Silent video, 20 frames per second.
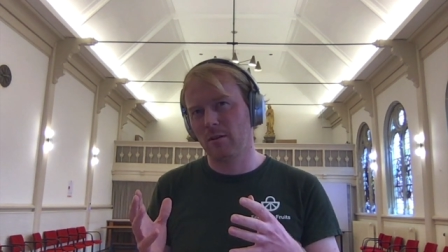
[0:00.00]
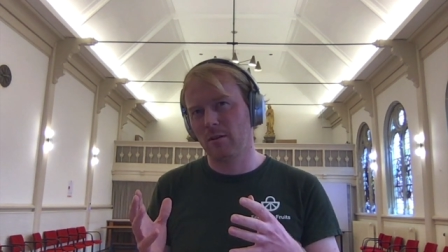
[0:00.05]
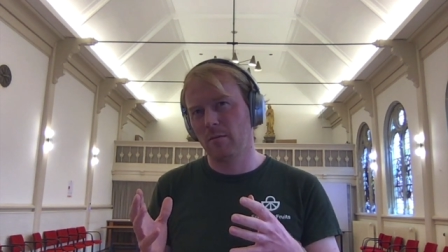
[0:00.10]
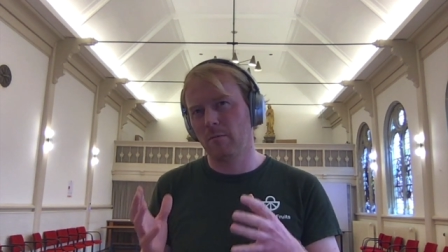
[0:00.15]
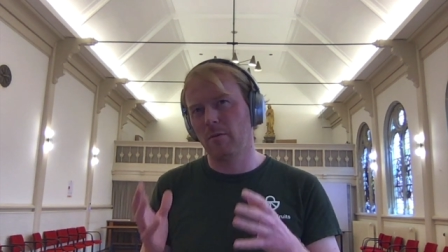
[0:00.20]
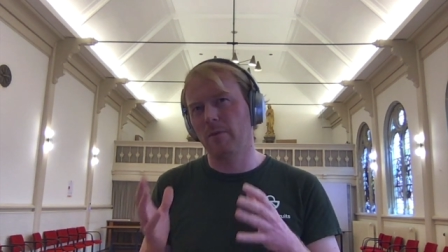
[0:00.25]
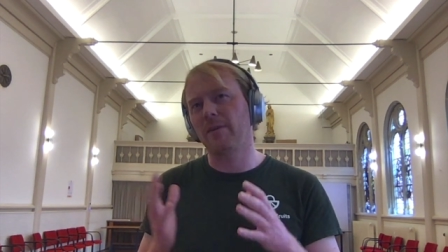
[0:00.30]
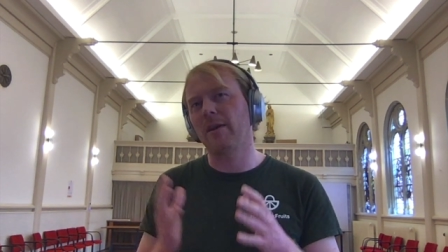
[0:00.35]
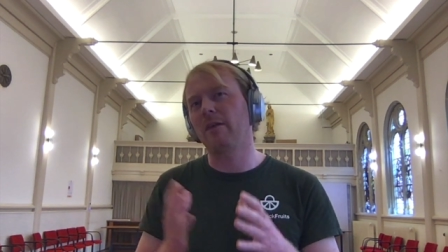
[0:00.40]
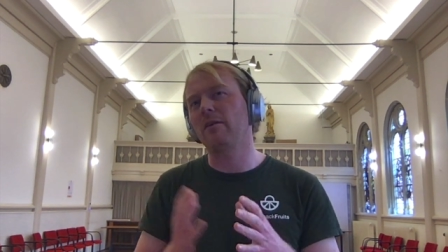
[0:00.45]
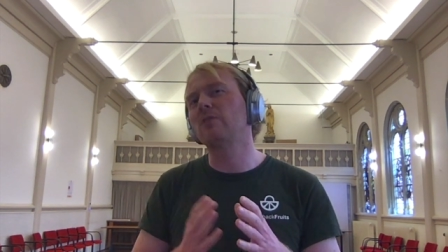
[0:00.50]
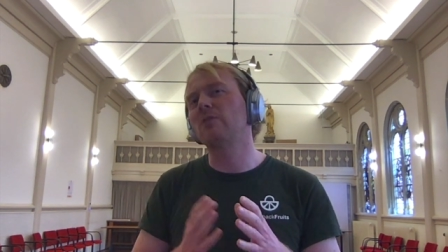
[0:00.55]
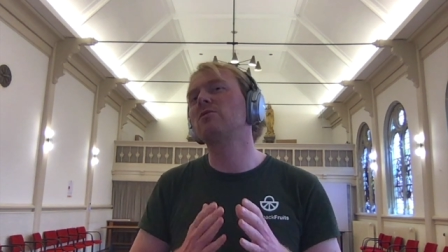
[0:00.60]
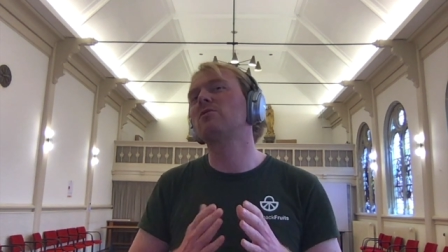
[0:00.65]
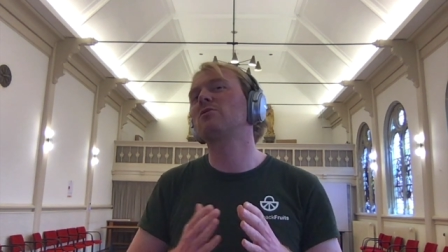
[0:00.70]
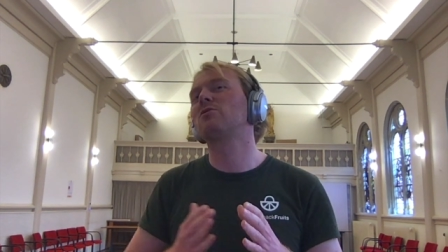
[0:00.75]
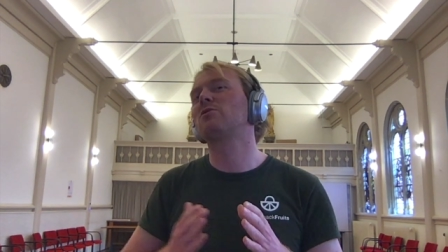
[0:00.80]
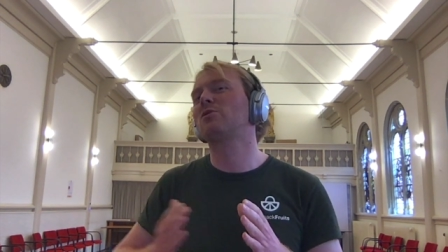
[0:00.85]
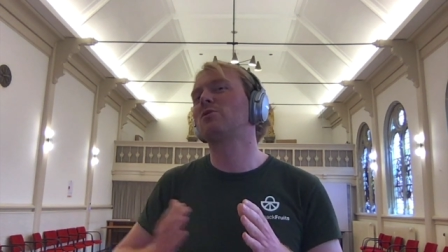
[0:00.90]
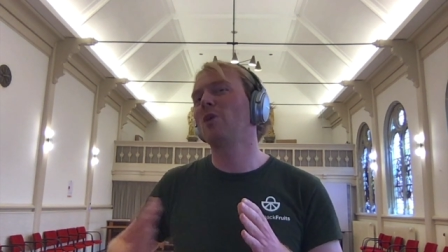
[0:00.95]
But there is
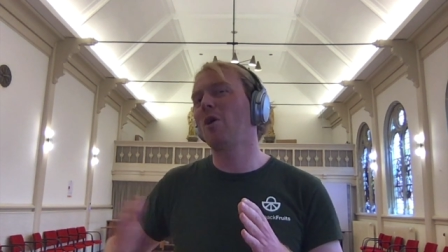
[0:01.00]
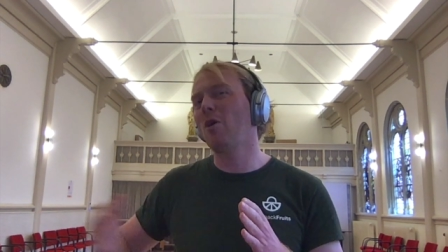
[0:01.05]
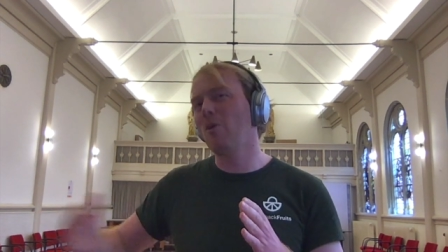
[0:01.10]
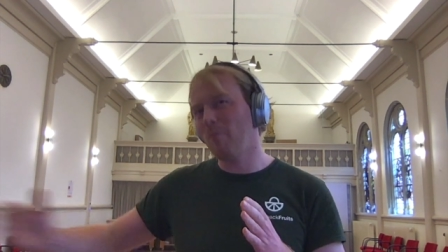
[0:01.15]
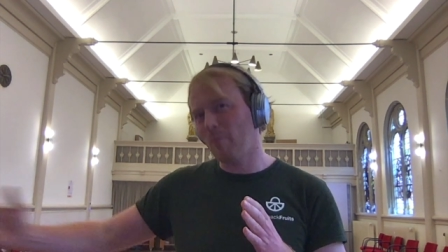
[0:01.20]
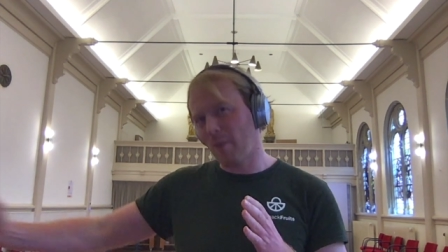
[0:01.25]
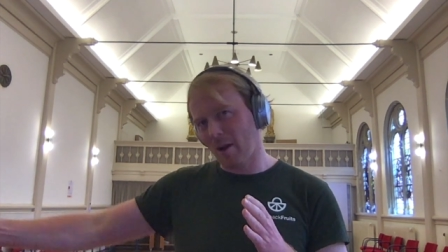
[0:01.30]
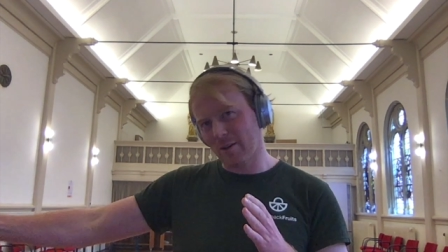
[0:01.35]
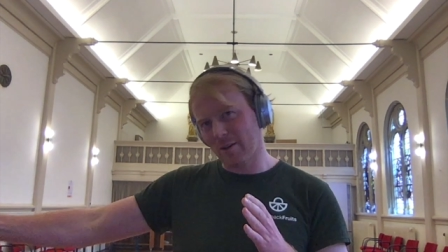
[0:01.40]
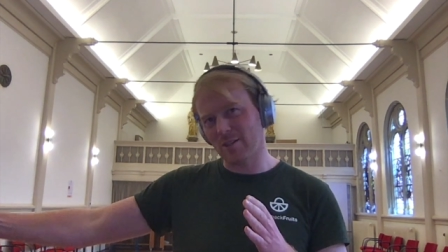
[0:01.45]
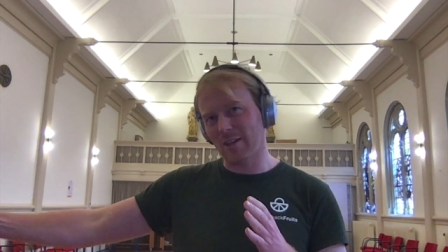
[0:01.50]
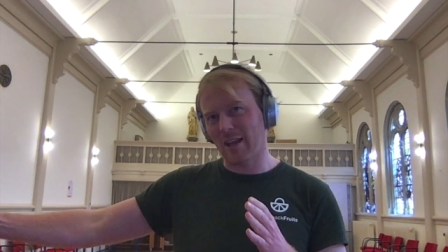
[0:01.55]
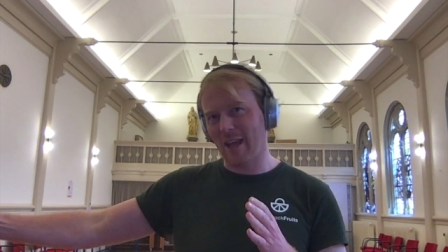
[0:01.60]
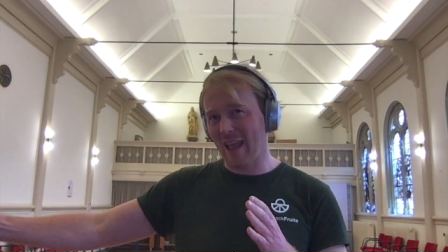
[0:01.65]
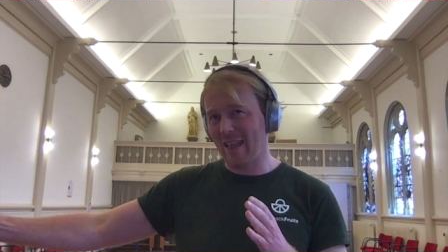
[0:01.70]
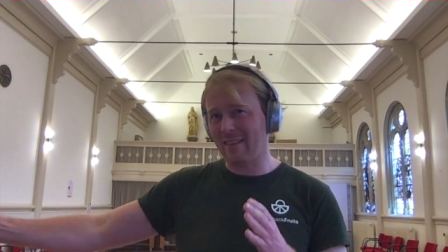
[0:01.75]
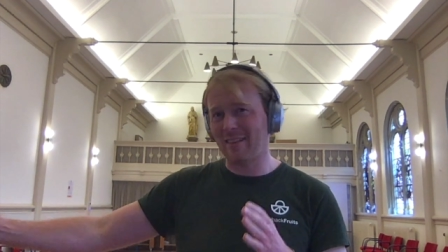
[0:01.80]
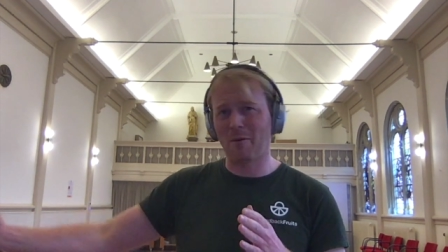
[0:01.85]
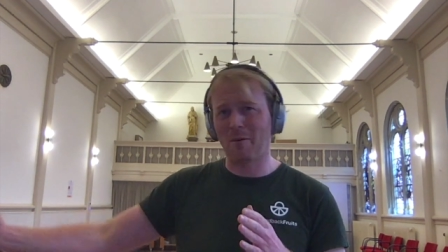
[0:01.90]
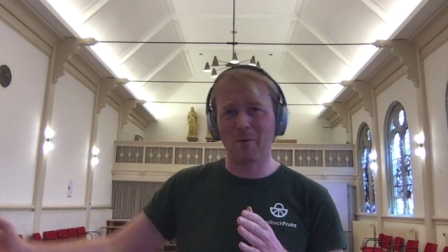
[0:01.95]
so much
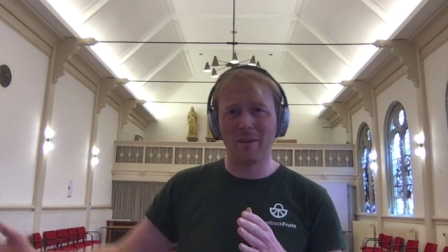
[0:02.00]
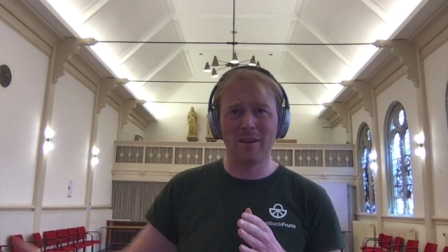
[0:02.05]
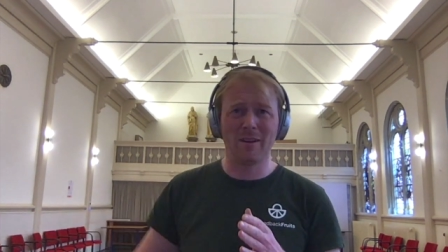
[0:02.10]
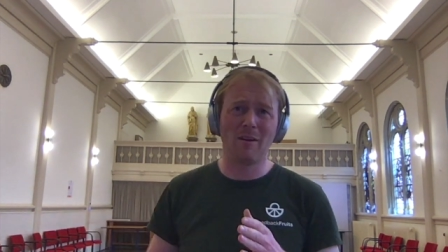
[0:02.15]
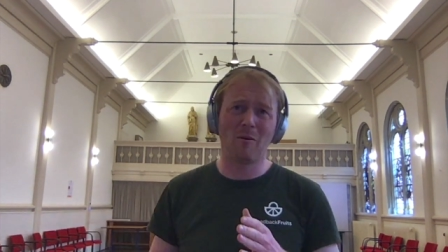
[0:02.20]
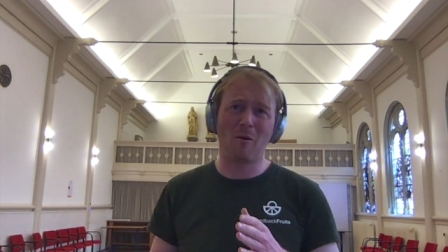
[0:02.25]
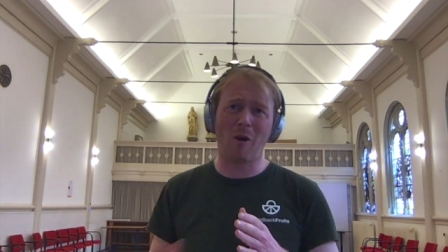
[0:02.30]
ahead that we